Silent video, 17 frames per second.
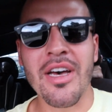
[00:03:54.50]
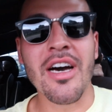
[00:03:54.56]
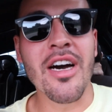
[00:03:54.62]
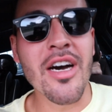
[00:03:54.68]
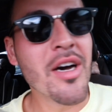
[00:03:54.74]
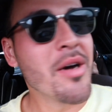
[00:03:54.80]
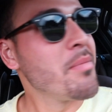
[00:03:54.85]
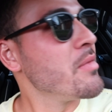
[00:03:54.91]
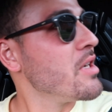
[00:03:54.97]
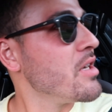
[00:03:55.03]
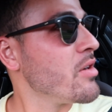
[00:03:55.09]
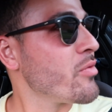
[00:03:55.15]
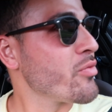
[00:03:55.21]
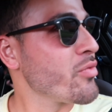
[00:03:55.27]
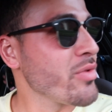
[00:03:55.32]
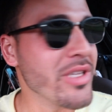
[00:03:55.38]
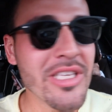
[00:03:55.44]

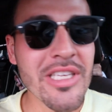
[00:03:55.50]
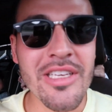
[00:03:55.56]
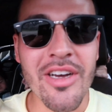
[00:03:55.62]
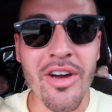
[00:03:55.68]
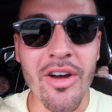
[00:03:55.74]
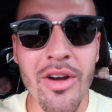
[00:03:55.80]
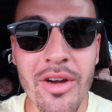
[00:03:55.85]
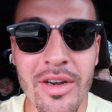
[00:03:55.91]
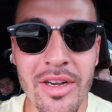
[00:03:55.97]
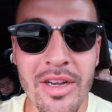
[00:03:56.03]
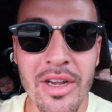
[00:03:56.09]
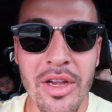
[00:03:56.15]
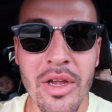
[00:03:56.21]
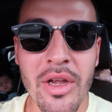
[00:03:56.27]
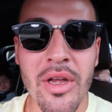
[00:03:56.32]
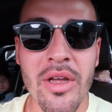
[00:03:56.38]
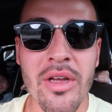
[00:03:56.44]
Um, we are
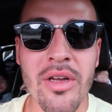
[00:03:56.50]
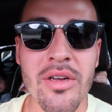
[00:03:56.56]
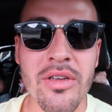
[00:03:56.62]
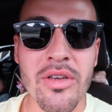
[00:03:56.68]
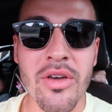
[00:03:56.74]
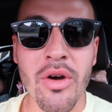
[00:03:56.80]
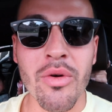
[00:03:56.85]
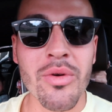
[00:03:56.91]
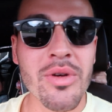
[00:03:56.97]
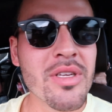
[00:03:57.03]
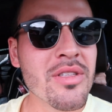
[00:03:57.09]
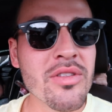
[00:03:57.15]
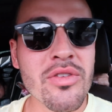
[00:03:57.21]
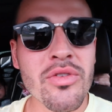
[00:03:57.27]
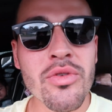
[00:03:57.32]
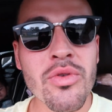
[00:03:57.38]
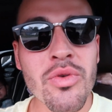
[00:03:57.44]
going
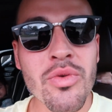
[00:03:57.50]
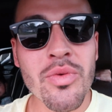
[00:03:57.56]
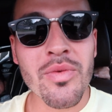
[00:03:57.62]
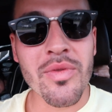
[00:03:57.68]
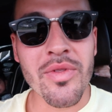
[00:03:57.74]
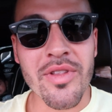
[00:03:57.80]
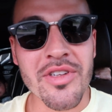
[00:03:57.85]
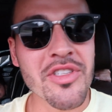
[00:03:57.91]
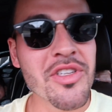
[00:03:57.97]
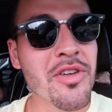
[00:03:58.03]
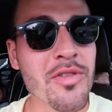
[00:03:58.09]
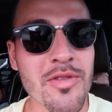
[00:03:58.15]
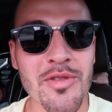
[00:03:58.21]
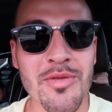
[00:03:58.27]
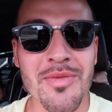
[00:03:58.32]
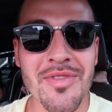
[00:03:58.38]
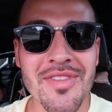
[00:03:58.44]
to the
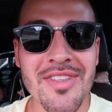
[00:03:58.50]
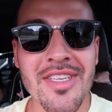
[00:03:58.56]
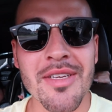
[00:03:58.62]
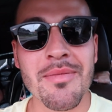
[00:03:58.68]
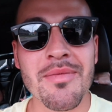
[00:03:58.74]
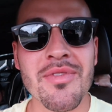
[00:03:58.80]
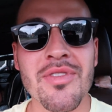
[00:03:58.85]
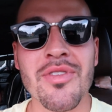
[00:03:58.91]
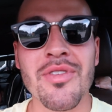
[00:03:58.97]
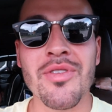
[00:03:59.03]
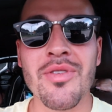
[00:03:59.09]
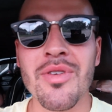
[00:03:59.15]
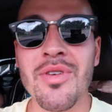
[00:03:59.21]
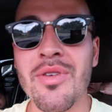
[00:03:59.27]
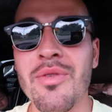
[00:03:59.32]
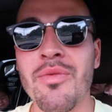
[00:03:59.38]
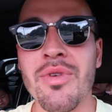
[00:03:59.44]
Children's Museum, so
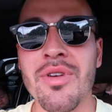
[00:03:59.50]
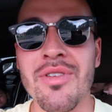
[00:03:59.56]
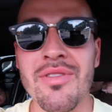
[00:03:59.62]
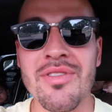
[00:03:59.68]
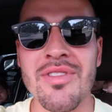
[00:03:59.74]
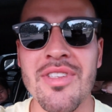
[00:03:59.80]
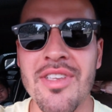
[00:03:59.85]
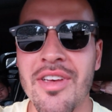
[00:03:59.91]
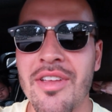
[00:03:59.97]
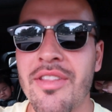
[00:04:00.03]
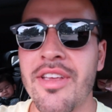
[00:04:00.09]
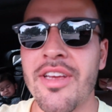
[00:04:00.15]
we're gonna see y'all